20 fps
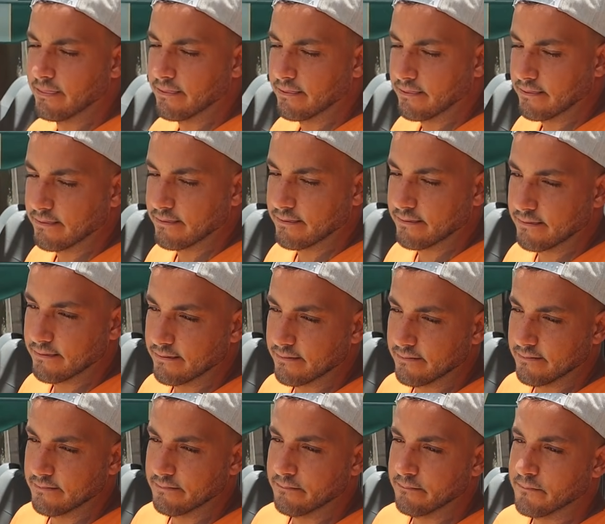Is it the same
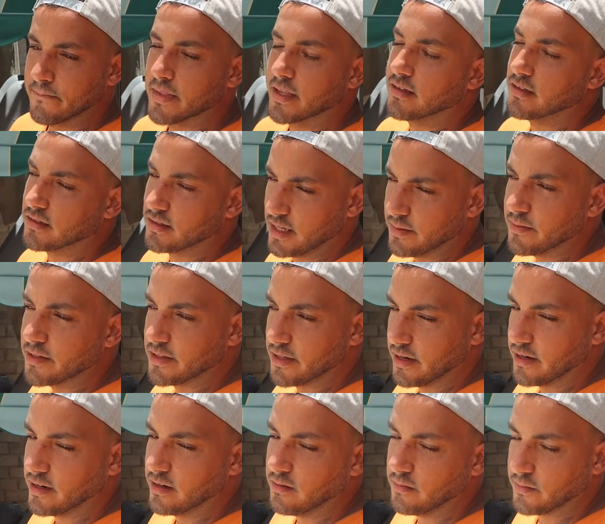material or it's what? The same
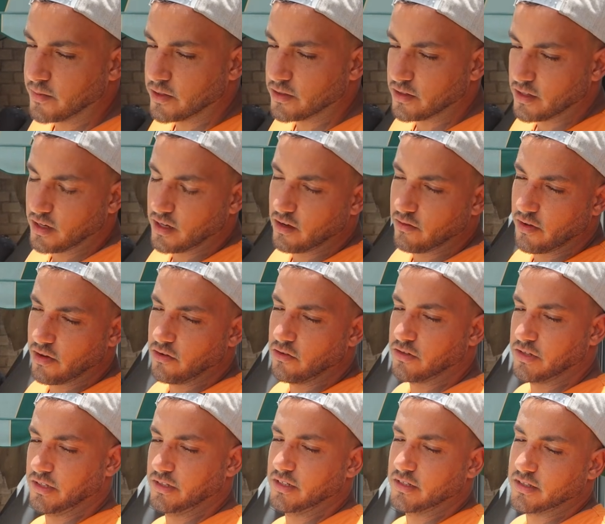material, but uh, we're
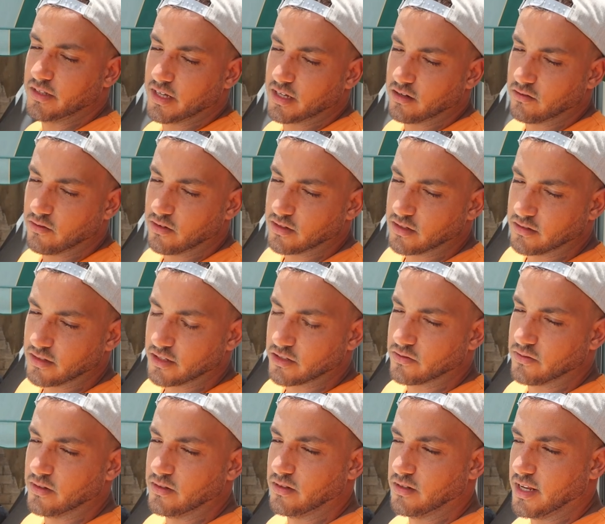using the thicker one on
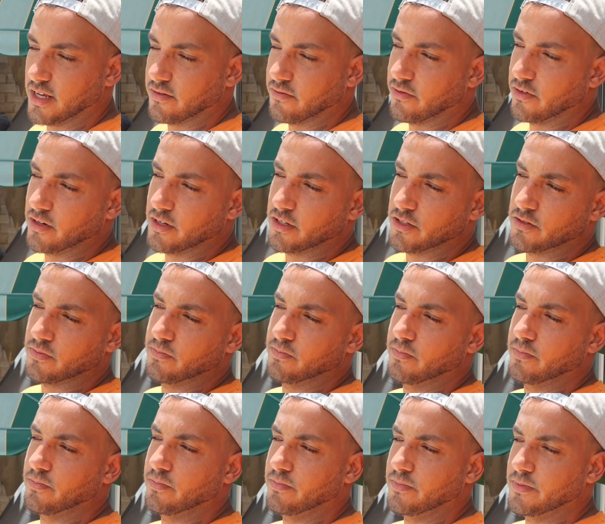this one. Like for this
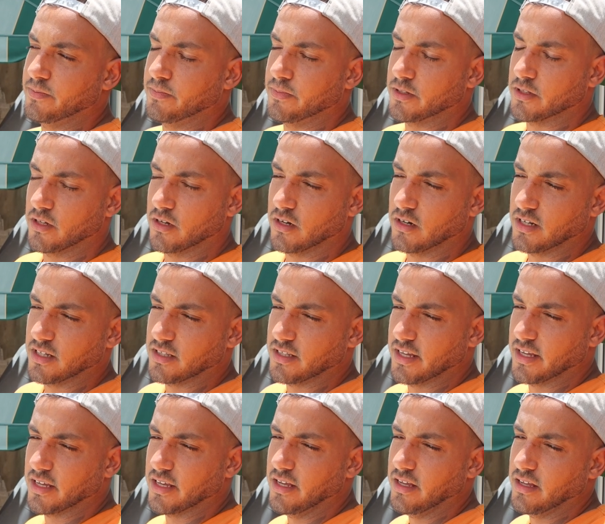particularly
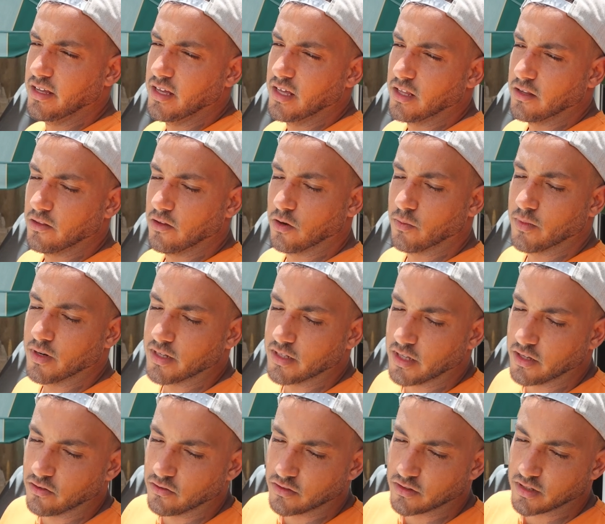dinghy, normally
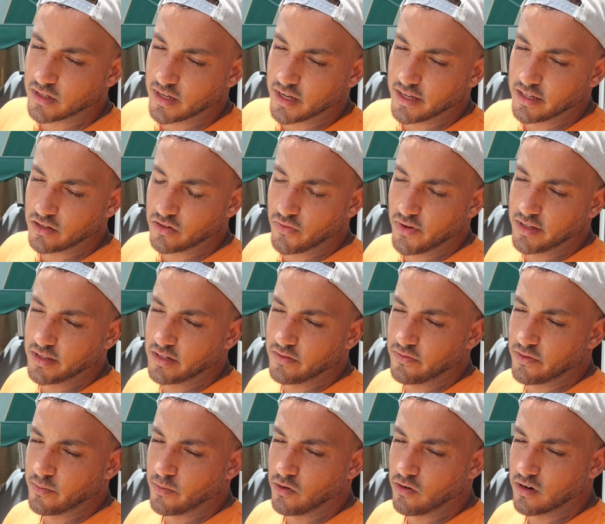they use uh, 820
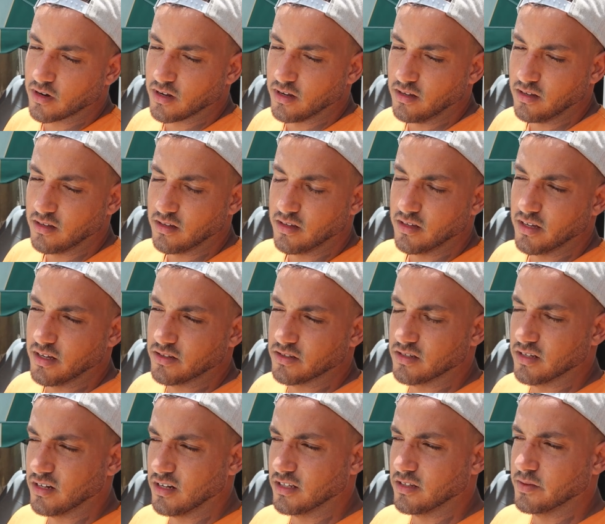from Orca.
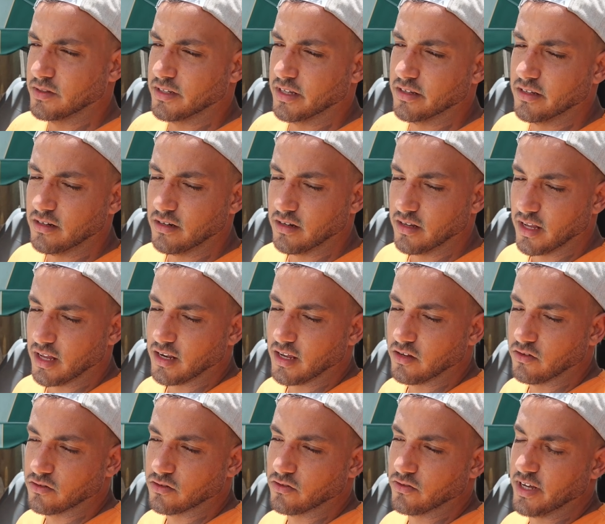It's a little bit thinner, and I
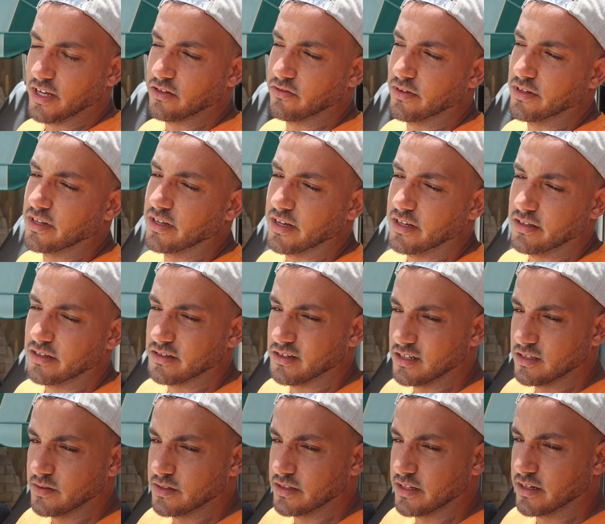used 828. It's a
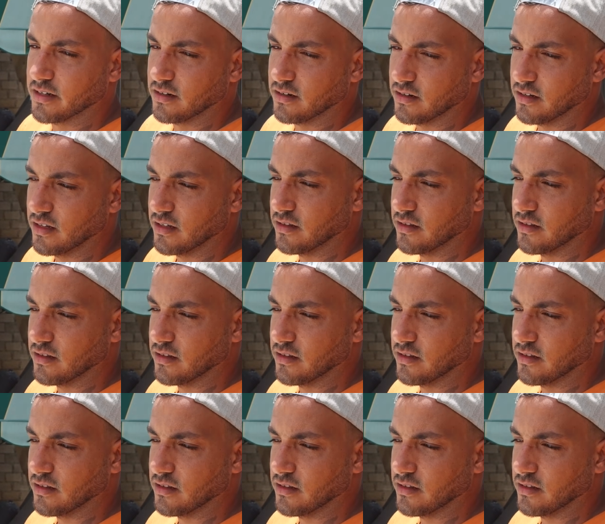little bit thicker.